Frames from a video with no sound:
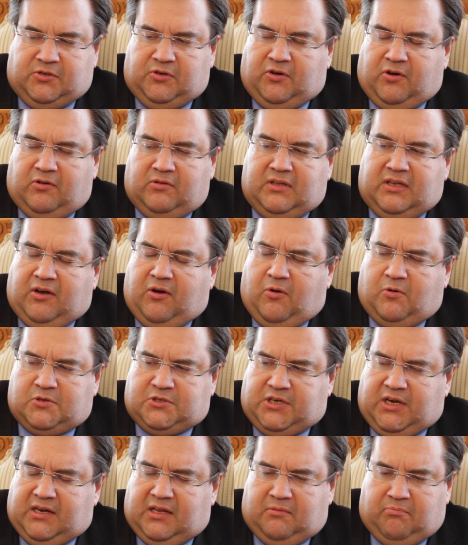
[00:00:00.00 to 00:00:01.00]
You don't
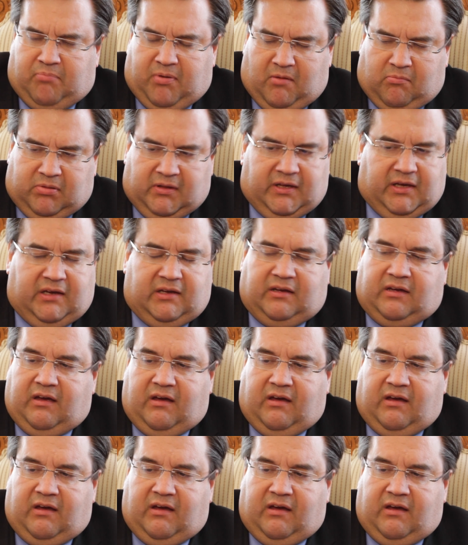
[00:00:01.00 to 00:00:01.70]
negotiate in public.